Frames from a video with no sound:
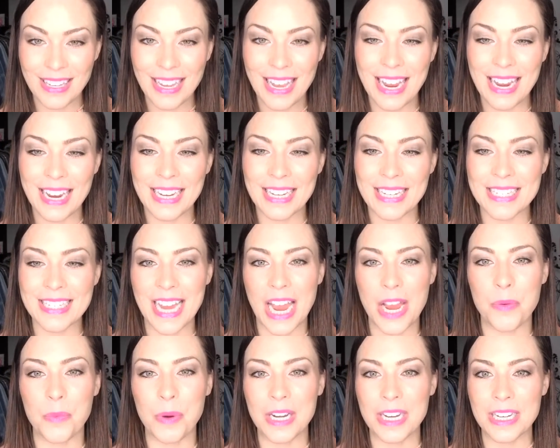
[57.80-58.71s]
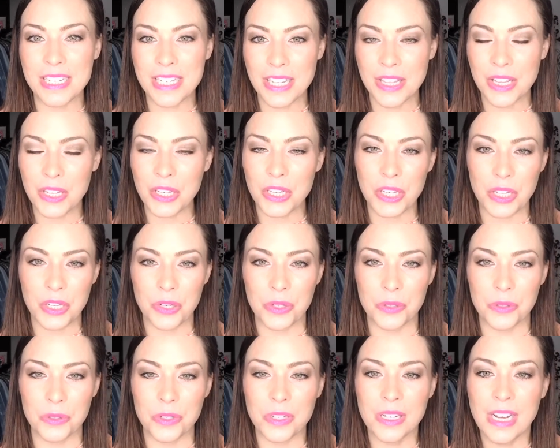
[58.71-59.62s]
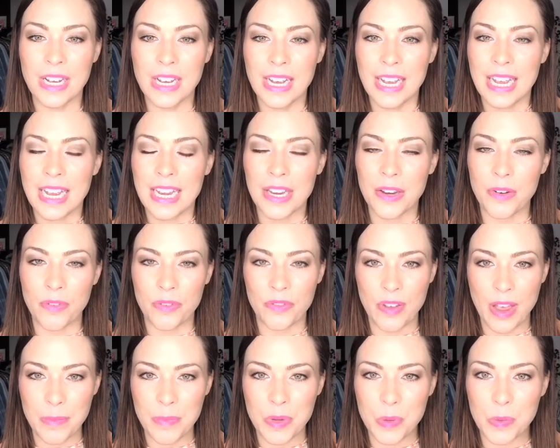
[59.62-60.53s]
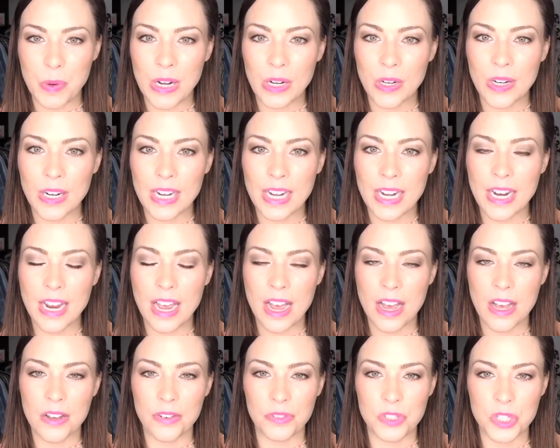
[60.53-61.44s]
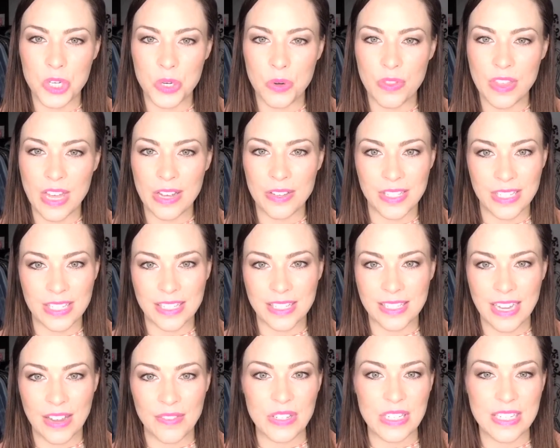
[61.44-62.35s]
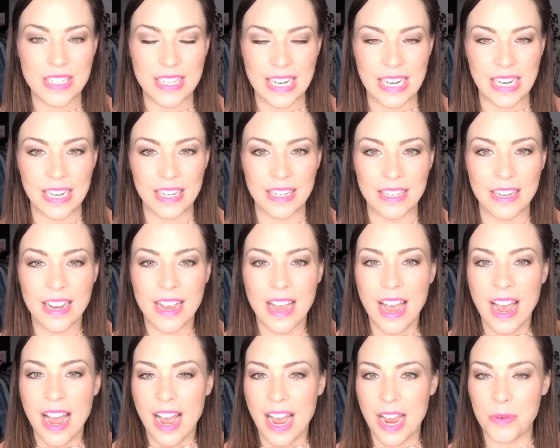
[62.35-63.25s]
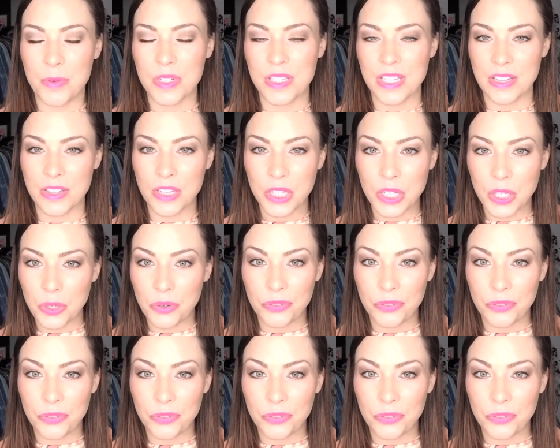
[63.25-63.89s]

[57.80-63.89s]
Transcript: And I went into the queue in February of 2017. I was in the queue